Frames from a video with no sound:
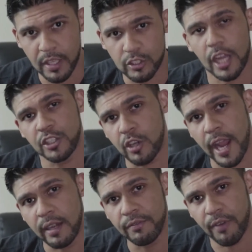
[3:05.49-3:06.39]
So I
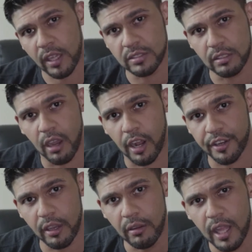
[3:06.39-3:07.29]
train fasted
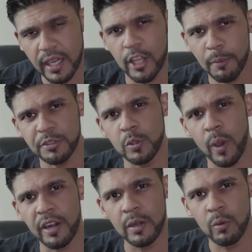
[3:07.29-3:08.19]
cardio. Now you must be
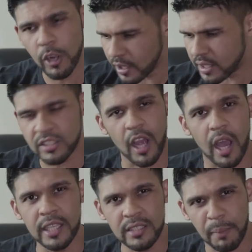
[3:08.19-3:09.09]
wondering, look at this
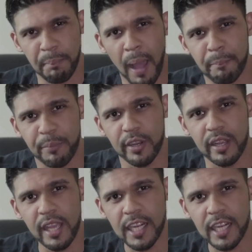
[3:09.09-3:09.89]
guy, he's like Popri.